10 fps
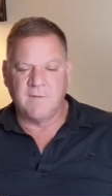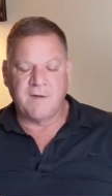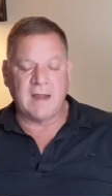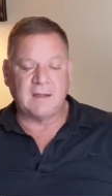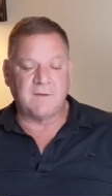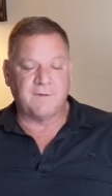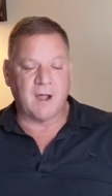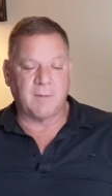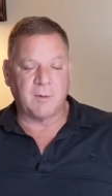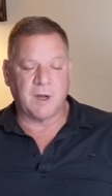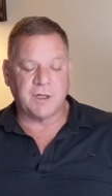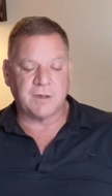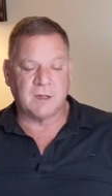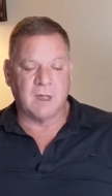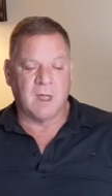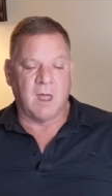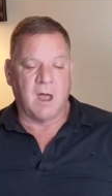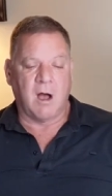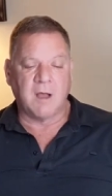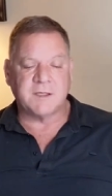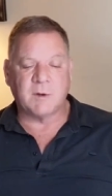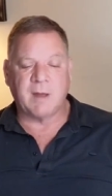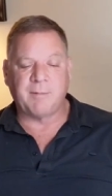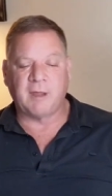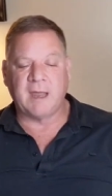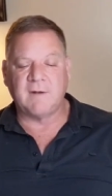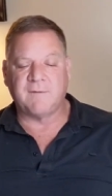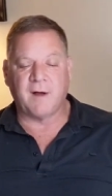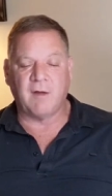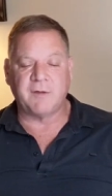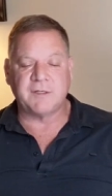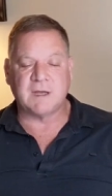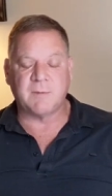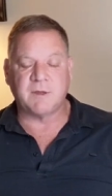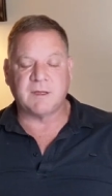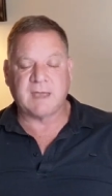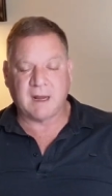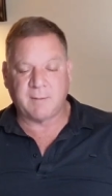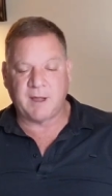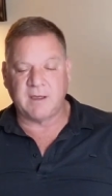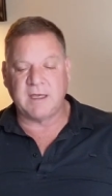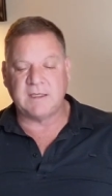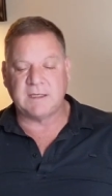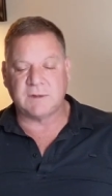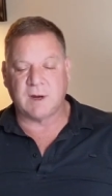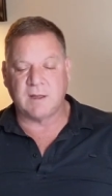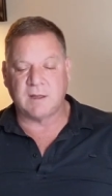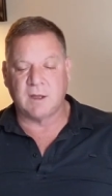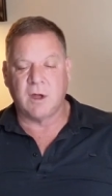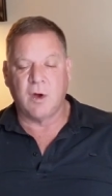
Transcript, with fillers: Finally, a follow up question. Also, I plan to follow this up with kettlebell easy strength